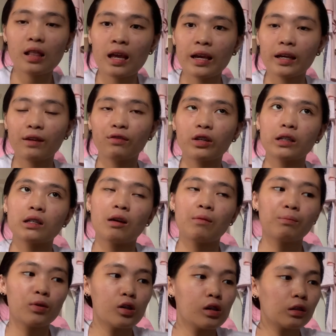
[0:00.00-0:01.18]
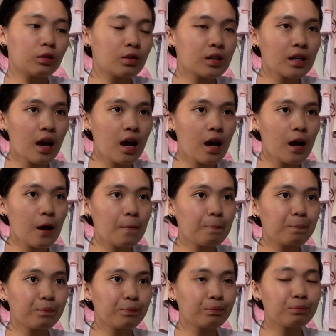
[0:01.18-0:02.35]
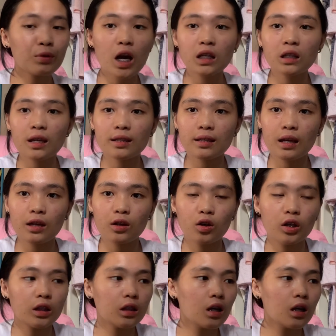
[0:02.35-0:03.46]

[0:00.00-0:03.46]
Like, for example, dun sa process na yun,